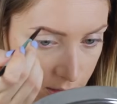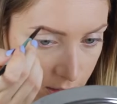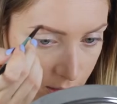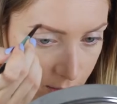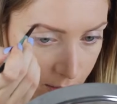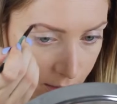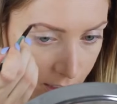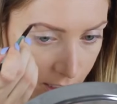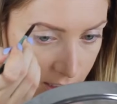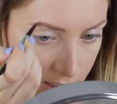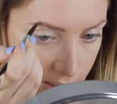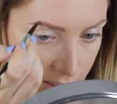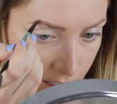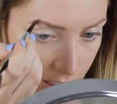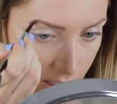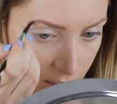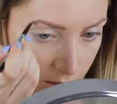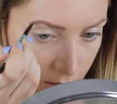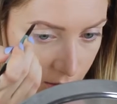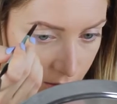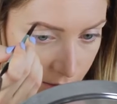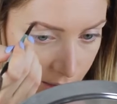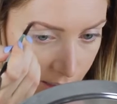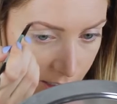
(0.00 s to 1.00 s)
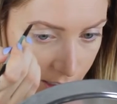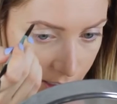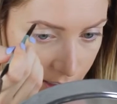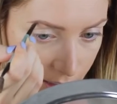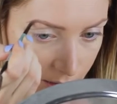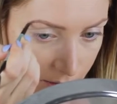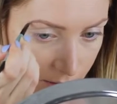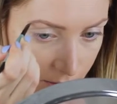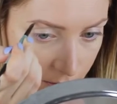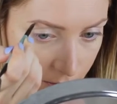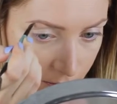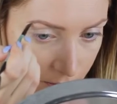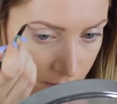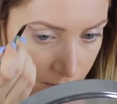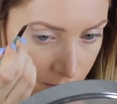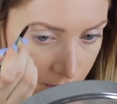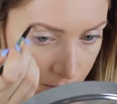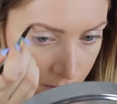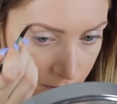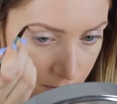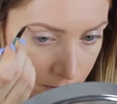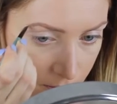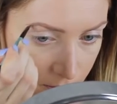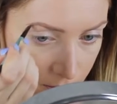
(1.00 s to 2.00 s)
some eyeshadow right now.
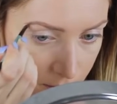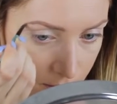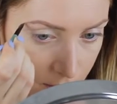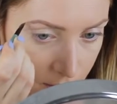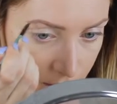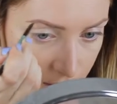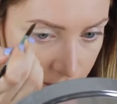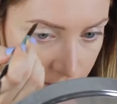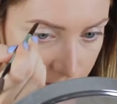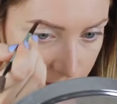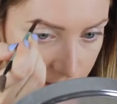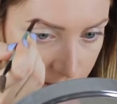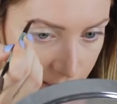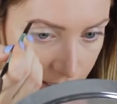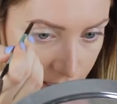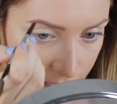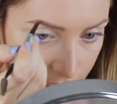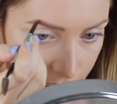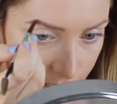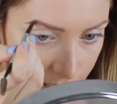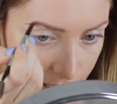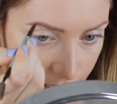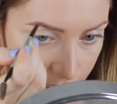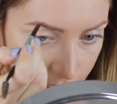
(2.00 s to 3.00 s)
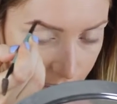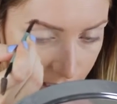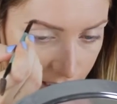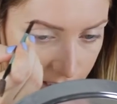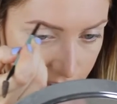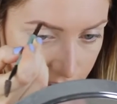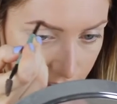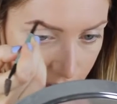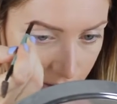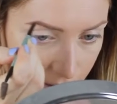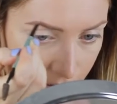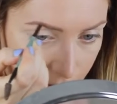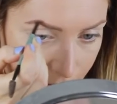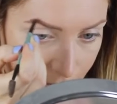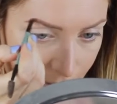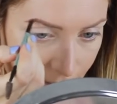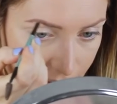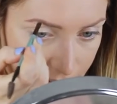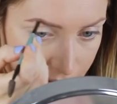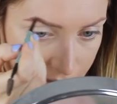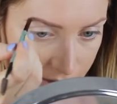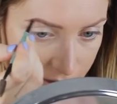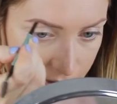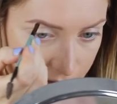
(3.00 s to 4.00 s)
Just any eyeshadow that
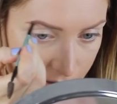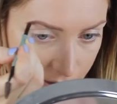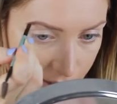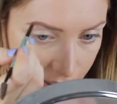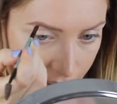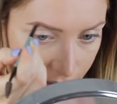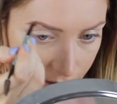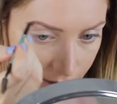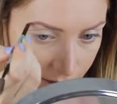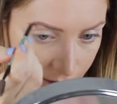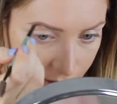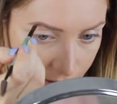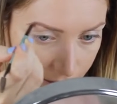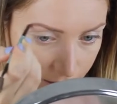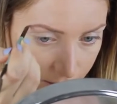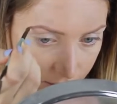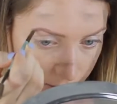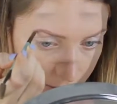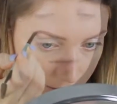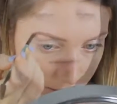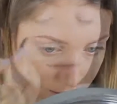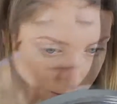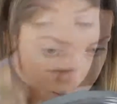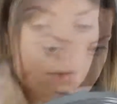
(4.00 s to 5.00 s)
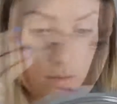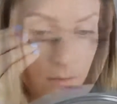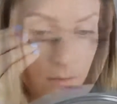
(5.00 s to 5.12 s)
matches your hair color.